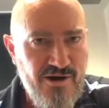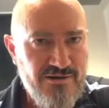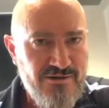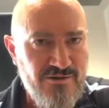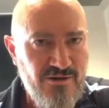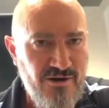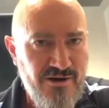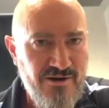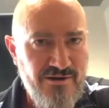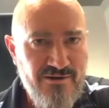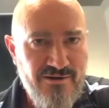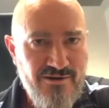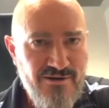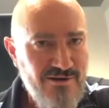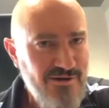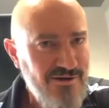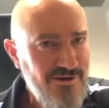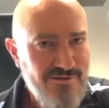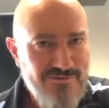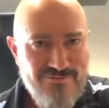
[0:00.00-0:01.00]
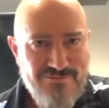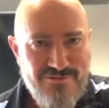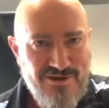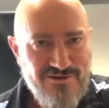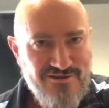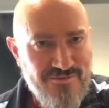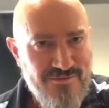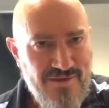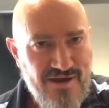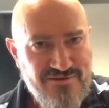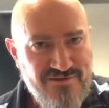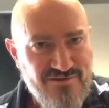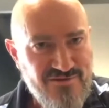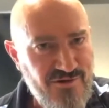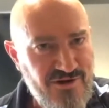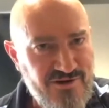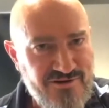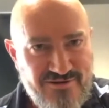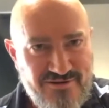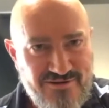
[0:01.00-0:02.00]
line, that's a massive
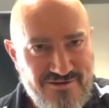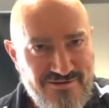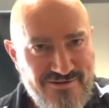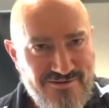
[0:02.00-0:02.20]
risk,